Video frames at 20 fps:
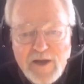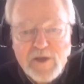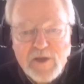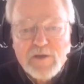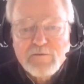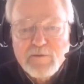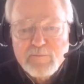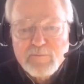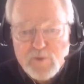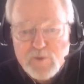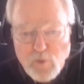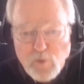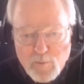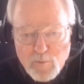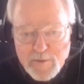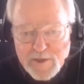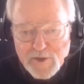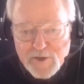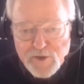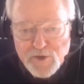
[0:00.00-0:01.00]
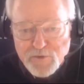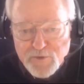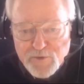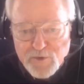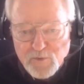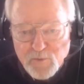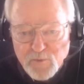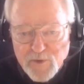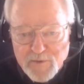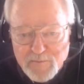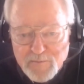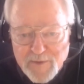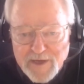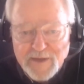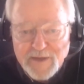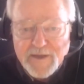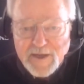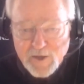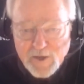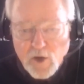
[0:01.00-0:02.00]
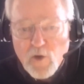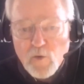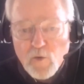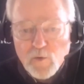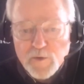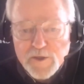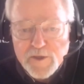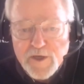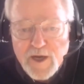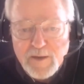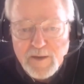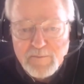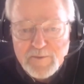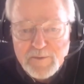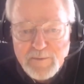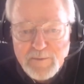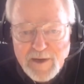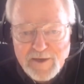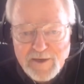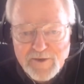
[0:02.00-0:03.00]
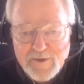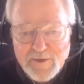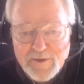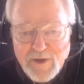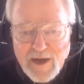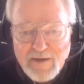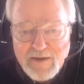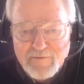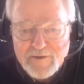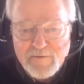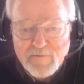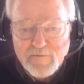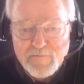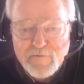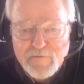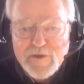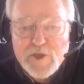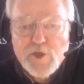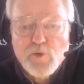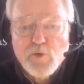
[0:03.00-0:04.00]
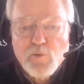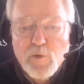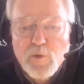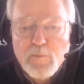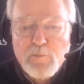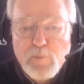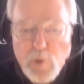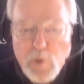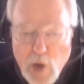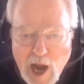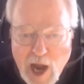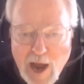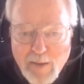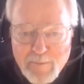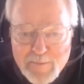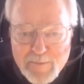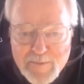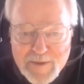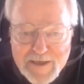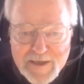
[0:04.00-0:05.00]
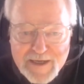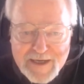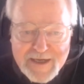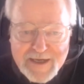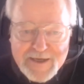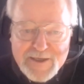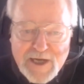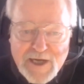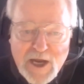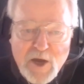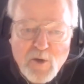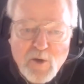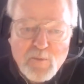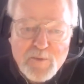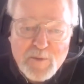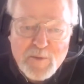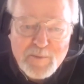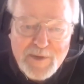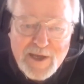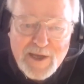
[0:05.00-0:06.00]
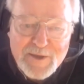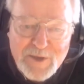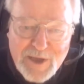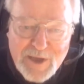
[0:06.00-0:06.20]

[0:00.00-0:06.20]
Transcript: of Absorbing Junior with me and then hold it up to make sure you have a visual prop to help them get the